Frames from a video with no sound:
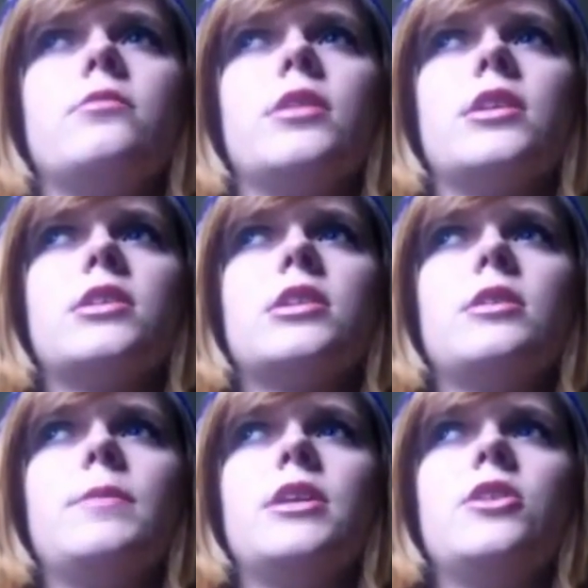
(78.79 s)
like it's
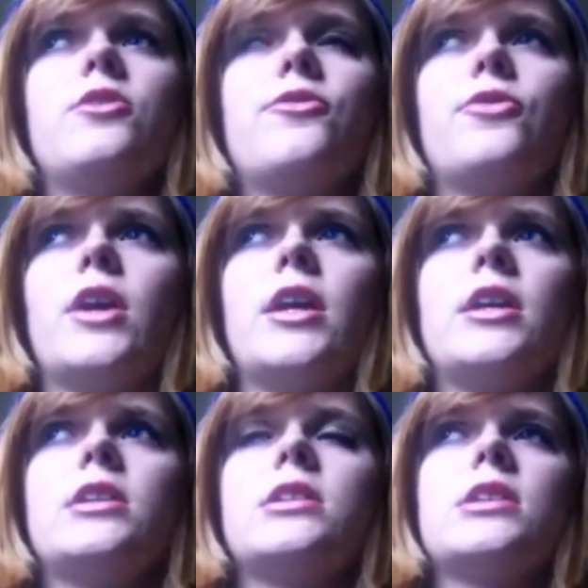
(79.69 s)
gonna be in your
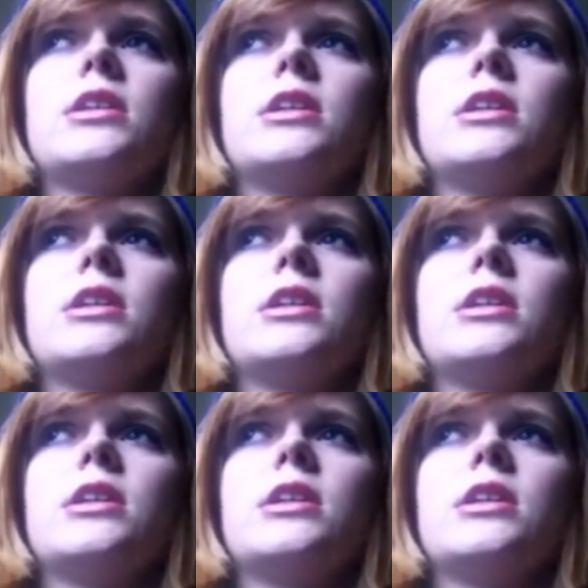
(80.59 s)
face,